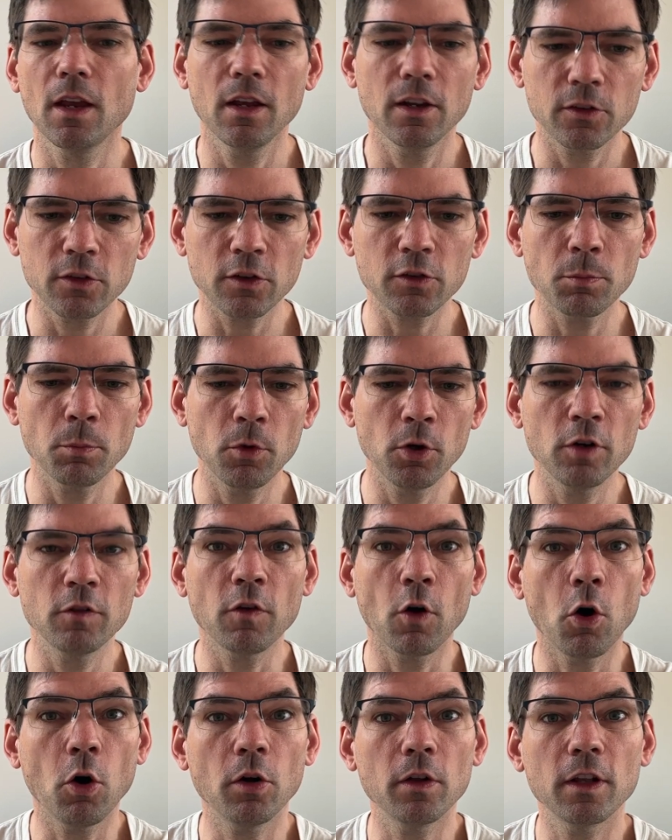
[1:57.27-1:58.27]
So let's move
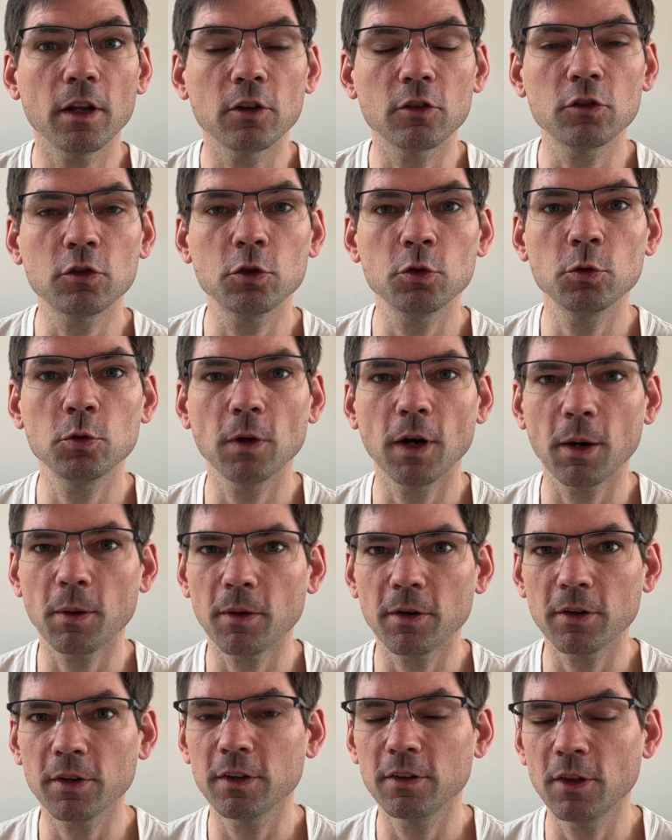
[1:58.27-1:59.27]
on to
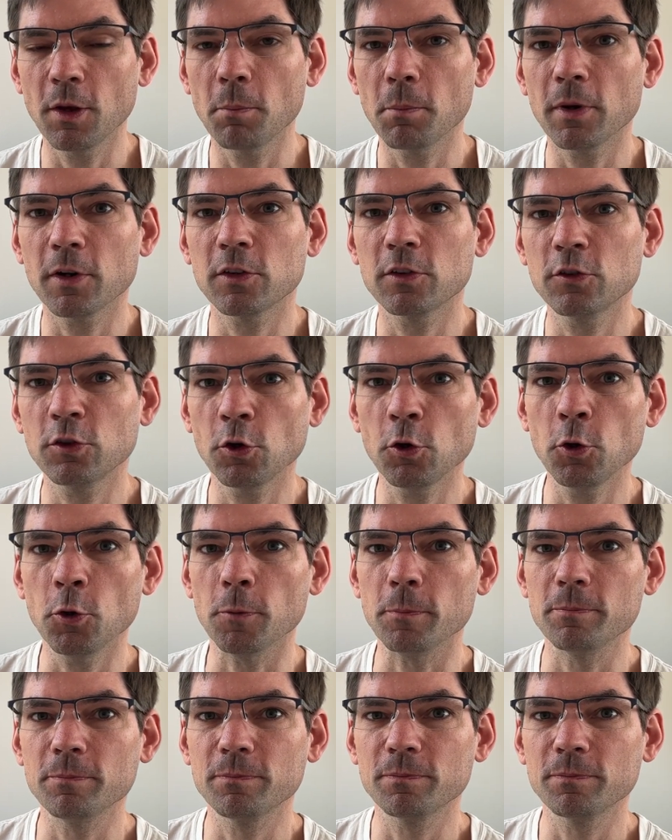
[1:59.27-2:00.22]
our number two,